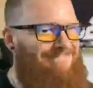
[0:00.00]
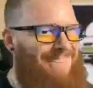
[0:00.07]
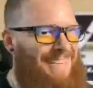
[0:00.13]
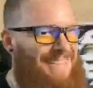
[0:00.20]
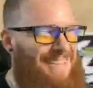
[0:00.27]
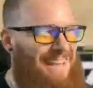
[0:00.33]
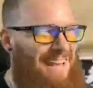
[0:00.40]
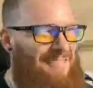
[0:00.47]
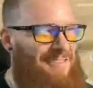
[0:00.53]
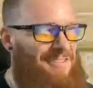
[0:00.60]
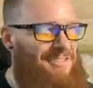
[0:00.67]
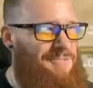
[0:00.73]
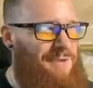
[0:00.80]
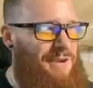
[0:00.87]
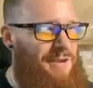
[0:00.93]
Savage
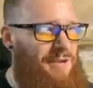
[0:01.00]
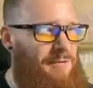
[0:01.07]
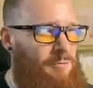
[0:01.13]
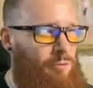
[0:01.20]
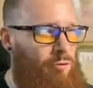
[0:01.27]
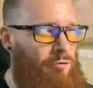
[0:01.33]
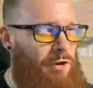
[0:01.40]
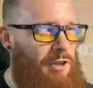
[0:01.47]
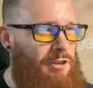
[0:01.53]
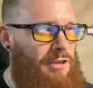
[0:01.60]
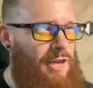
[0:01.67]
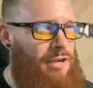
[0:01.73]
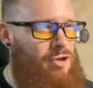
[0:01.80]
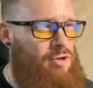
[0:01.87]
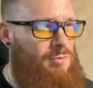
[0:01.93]
is making him regret
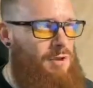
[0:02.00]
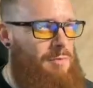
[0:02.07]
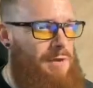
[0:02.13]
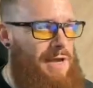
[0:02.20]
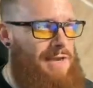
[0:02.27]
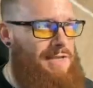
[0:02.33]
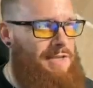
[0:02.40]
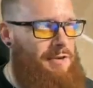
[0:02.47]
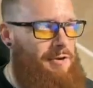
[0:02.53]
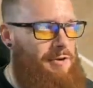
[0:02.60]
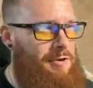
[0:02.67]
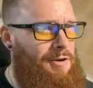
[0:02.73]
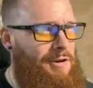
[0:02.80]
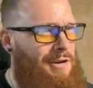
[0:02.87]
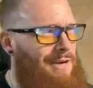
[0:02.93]
that. Should be a pass
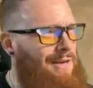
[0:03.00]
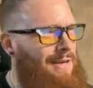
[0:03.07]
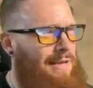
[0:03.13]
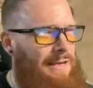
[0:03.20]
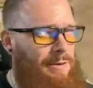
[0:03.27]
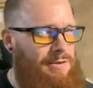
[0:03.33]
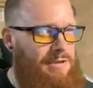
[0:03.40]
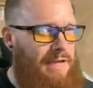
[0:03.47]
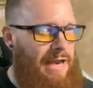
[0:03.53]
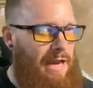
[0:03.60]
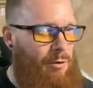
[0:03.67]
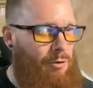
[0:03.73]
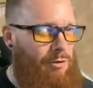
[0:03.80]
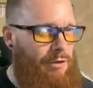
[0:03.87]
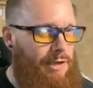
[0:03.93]
here. He was an
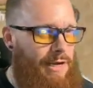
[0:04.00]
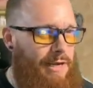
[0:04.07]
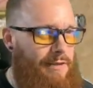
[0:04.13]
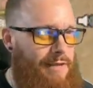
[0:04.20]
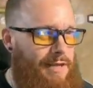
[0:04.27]
hour late.